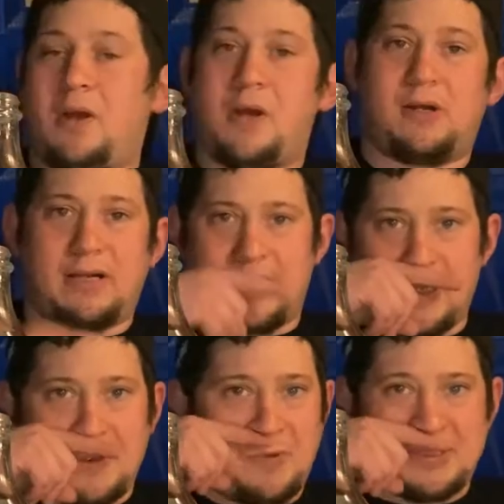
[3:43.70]
Alright,
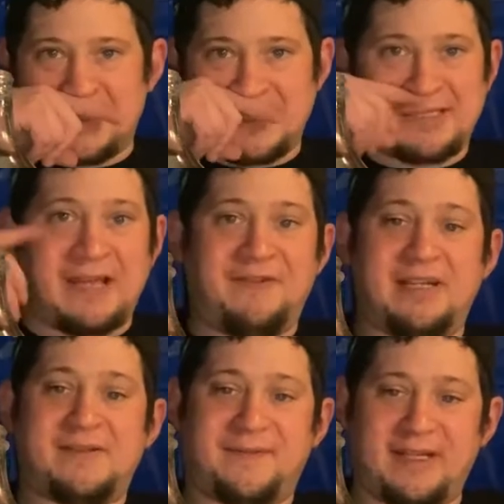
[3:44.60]
and once the siphon
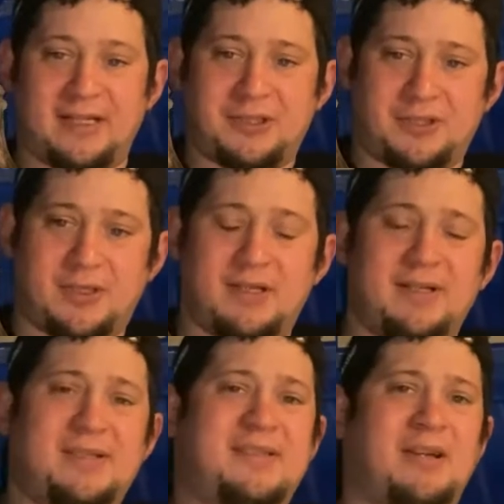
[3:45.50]
is finished,
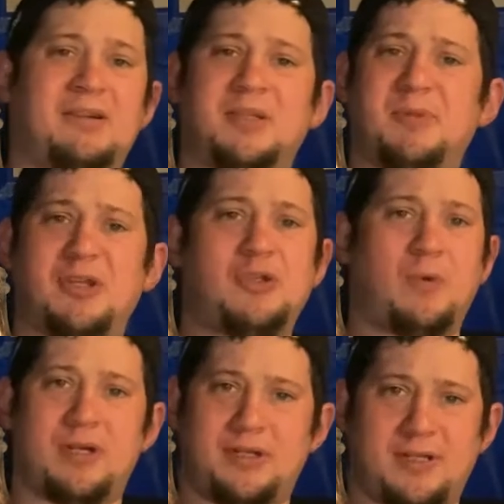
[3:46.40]
there's still some things you
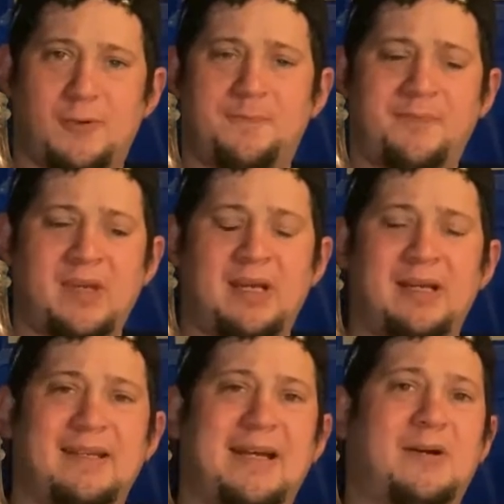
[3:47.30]
want to do.
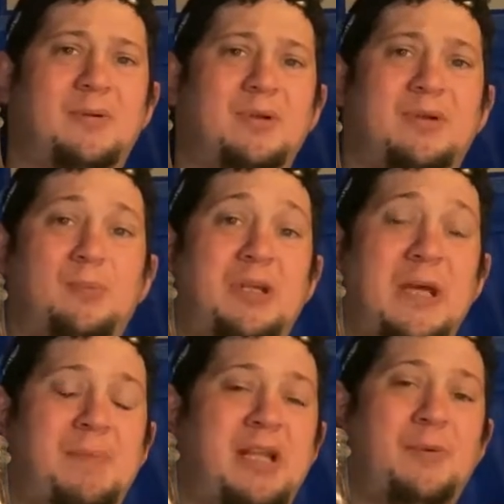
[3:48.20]
Now,
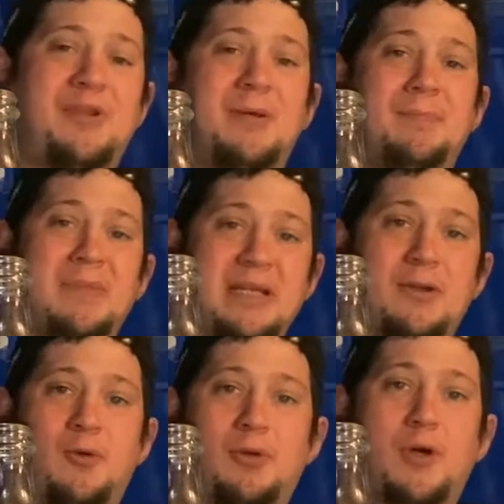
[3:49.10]
typically with a mead
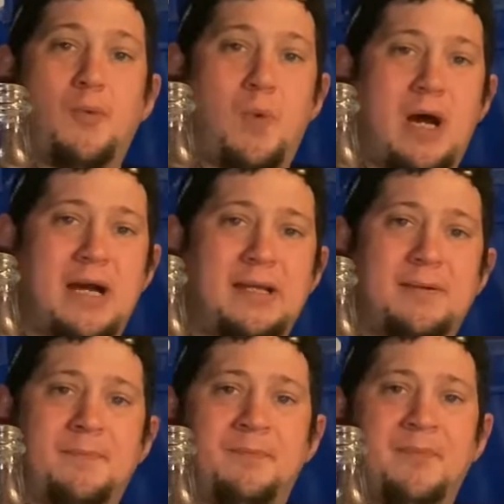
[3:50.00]
or a wine,
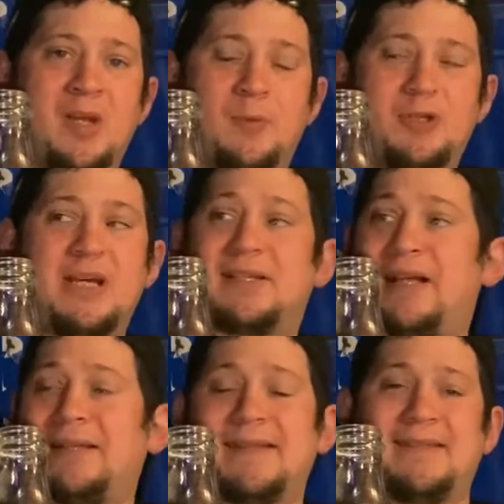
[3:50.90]
which has a
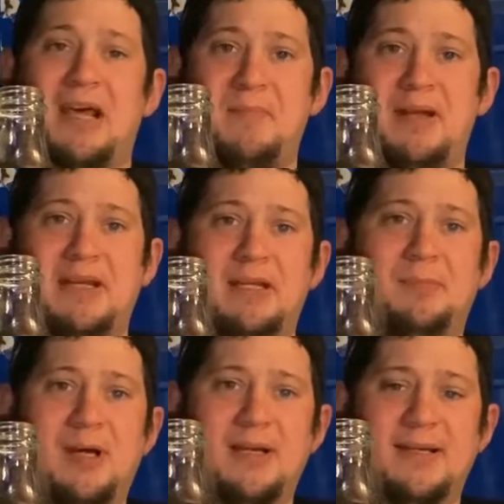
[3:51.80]
lot less sediment in the
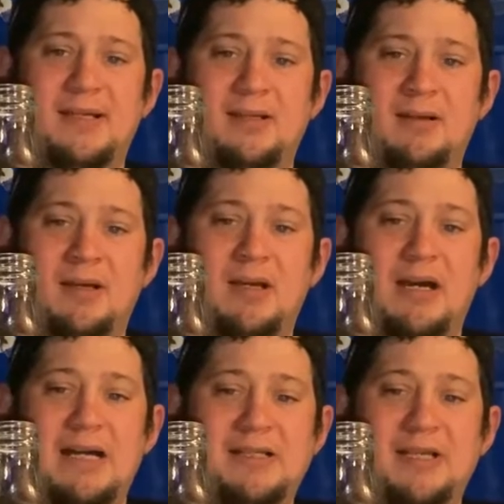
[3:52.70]
bucket,
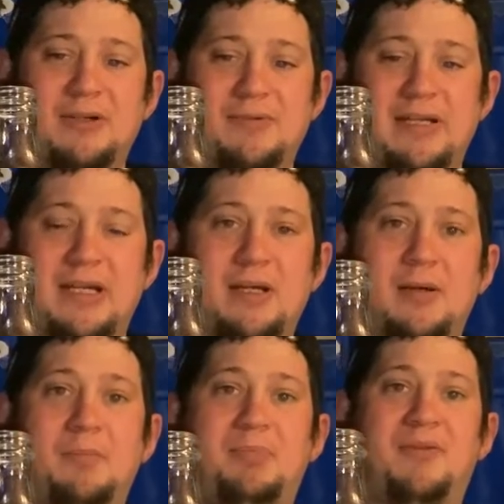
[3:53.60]
I'll take a reading
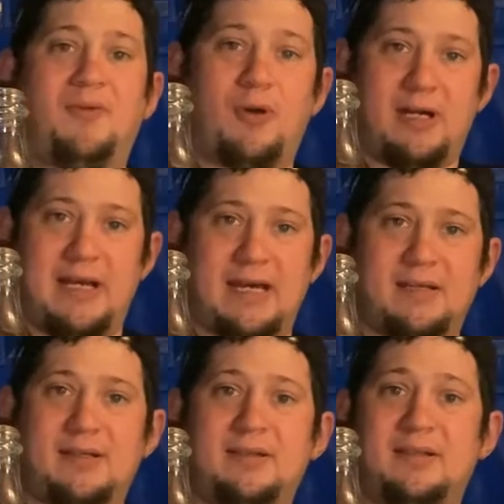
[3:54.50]

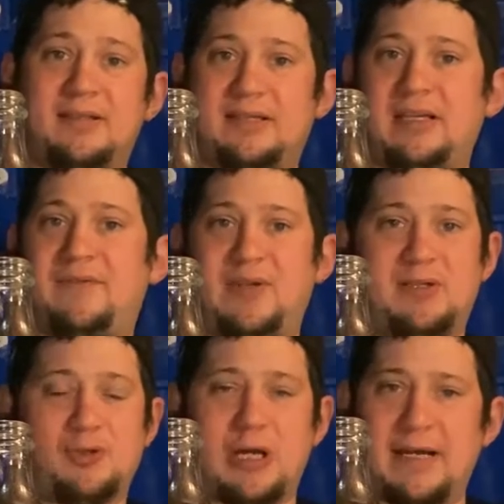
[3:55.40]
beforehand to see if
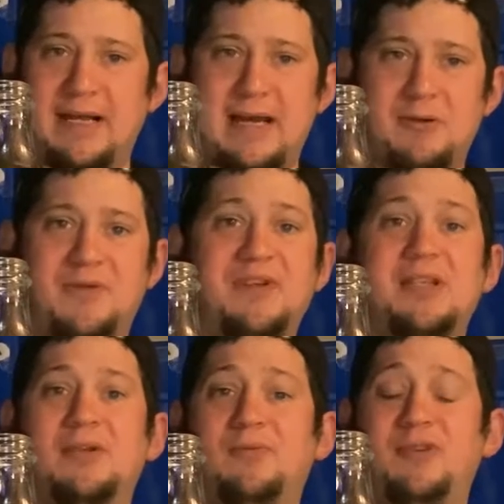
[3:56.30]
it dried out or if it's
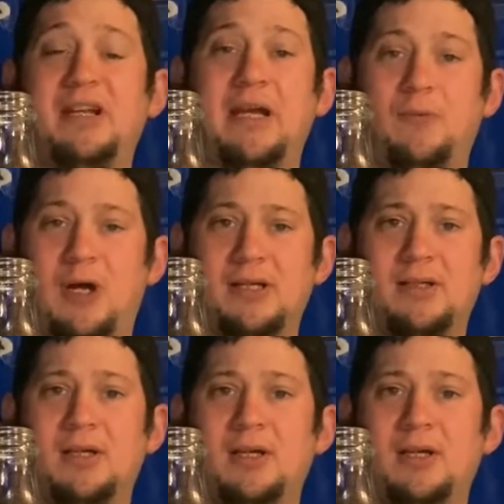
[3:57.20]
the reading I want.